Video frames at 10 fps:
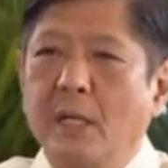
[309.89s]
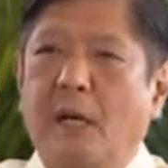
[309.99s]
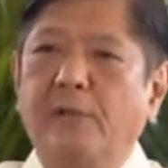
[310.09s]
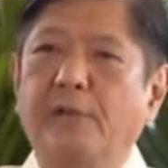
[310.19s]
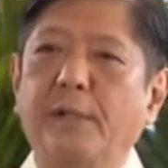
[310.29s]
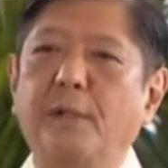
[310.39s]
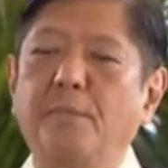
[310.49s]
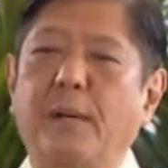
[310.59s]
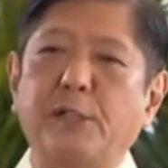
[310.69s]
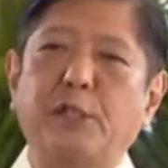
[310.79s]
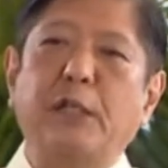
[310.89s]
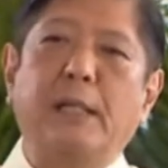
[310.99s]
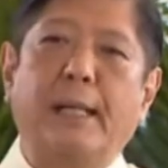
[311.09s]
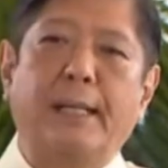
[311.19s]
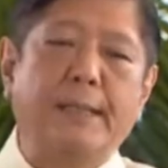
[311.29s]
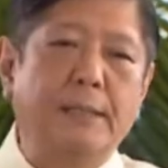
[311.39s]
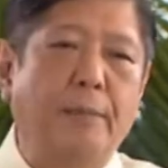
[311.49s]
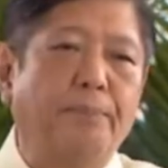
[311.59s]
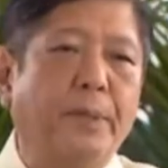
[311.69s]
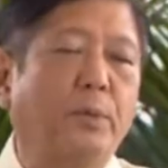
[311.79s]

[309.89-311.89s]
are very much in line